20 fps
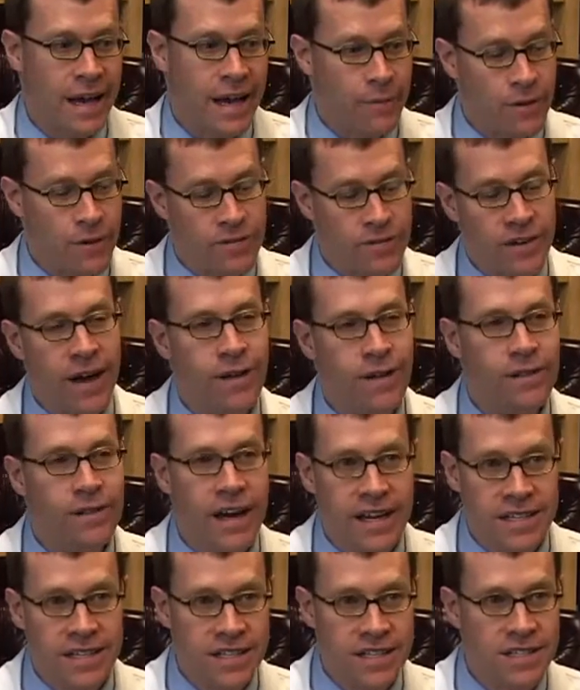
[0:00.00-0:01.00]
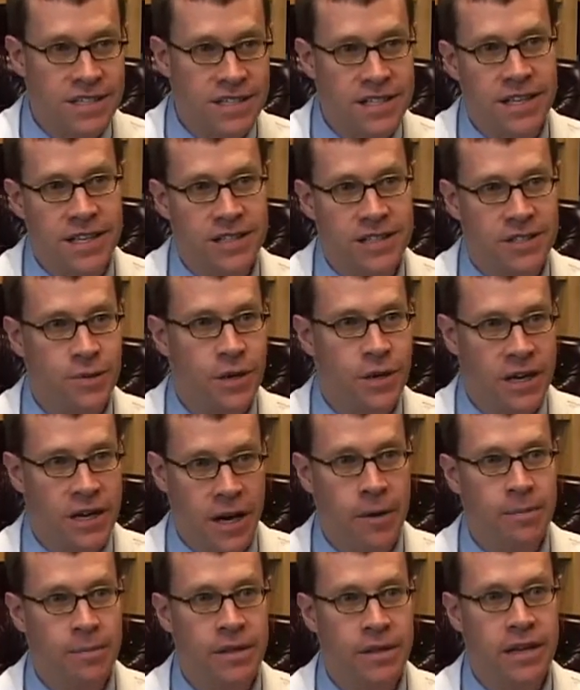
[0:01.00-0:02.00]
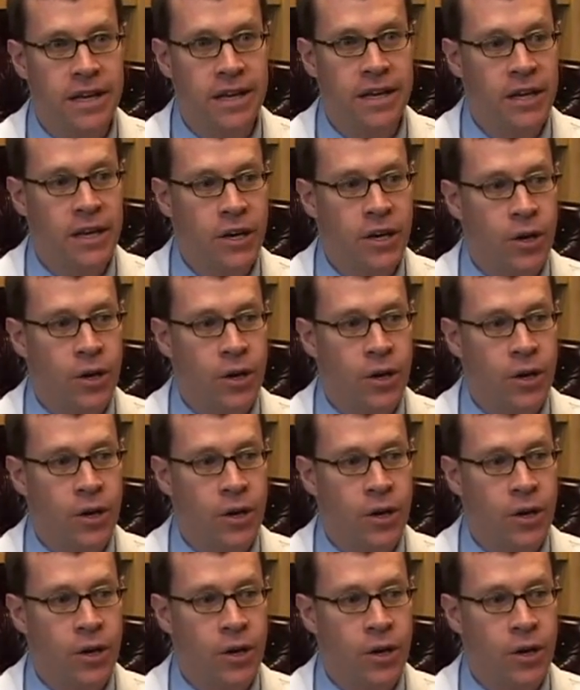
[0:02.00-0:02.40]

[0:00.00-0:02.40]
and we've now licensed it to a company